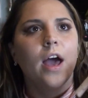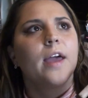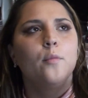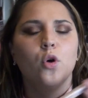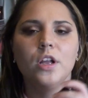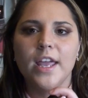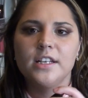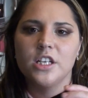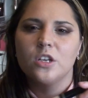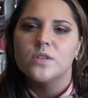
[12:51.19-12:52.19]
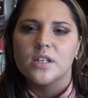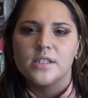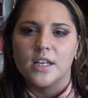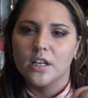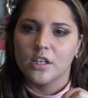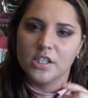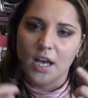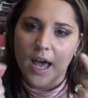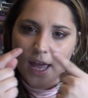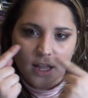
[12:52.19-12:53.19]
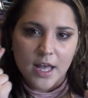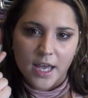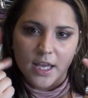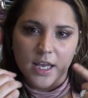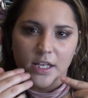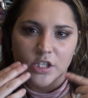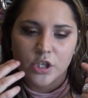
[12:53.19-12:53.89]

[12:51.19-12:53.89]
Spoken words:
I more like to use concealer to highlight and